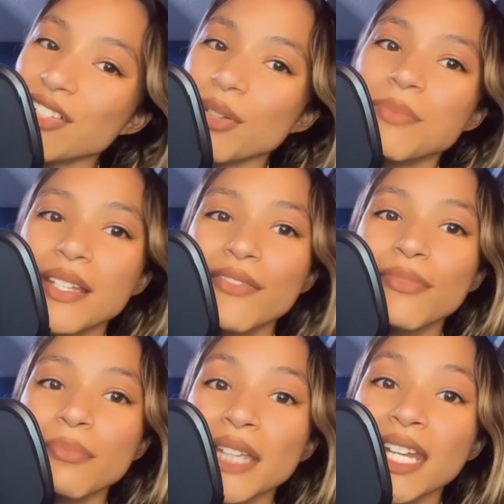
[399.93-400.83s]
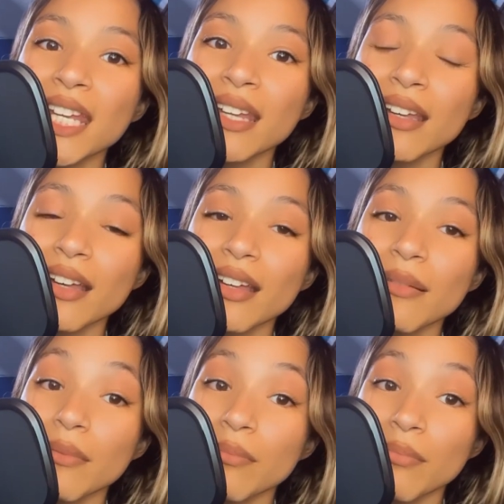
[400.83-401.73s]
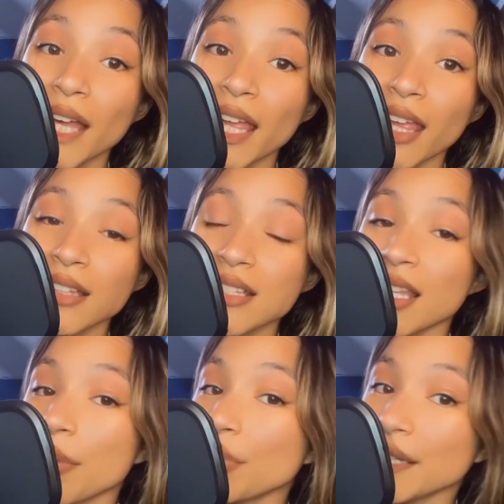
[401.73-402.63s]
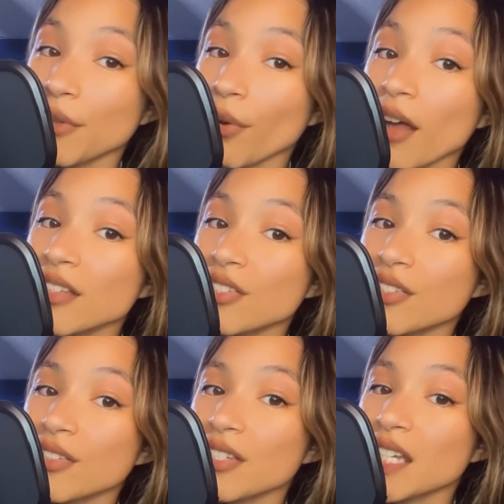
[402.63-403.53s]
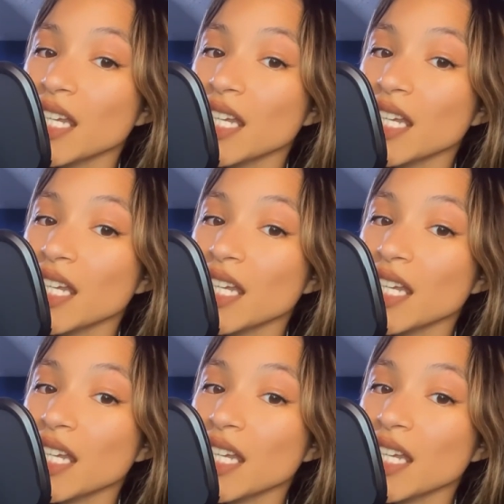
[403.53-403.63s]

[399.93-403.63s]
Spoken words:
dreamt of meeting my celebrity crush.